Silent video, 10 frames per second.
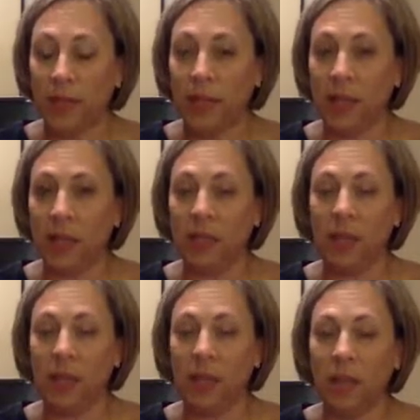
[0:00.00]

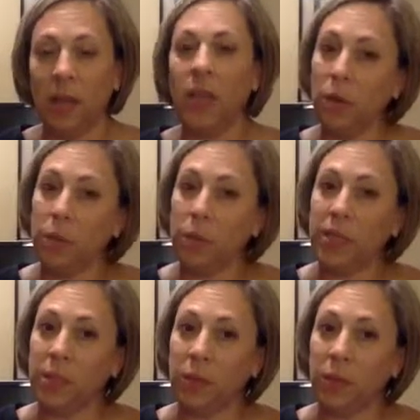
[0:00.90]
entities, it
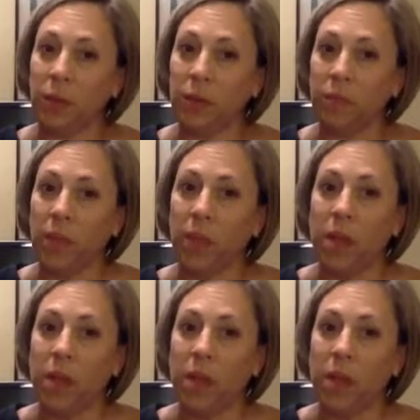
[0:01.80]
will be simpler.